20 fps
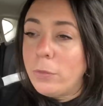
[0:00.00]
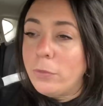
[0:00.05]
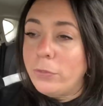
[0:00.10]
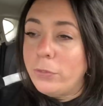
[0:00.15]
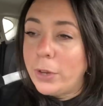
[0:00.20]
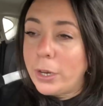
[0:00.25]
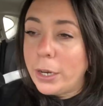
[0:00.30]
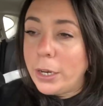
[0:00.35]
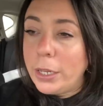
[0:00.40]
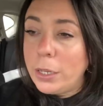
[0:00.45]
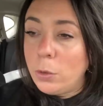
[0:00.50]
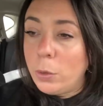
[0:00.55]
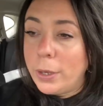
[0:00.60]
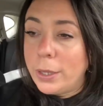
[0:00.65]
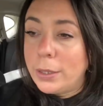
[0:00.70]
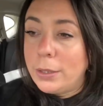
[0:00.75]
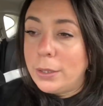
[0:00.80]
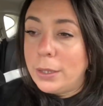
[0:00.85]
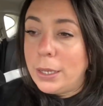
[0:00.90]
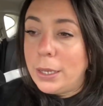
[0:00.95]
and very
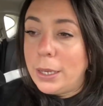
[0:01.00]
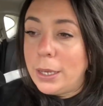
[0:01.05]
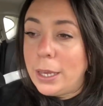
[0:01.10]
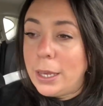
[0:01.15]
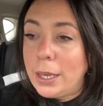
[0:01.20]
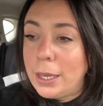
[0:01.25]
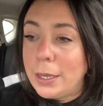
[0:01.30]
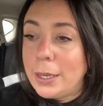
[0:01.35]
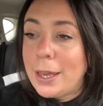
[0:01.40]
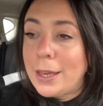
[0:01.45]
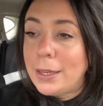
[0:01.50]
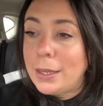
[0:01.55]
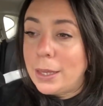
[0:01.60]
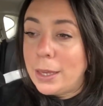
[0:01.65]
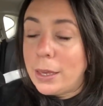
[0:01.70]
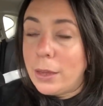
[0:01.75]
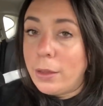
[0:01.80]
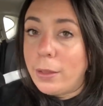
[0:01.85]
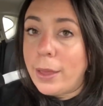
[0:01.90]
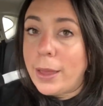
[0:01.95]
quickly it can
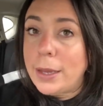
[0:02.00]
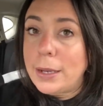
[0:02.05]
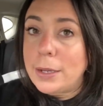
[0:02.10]
kill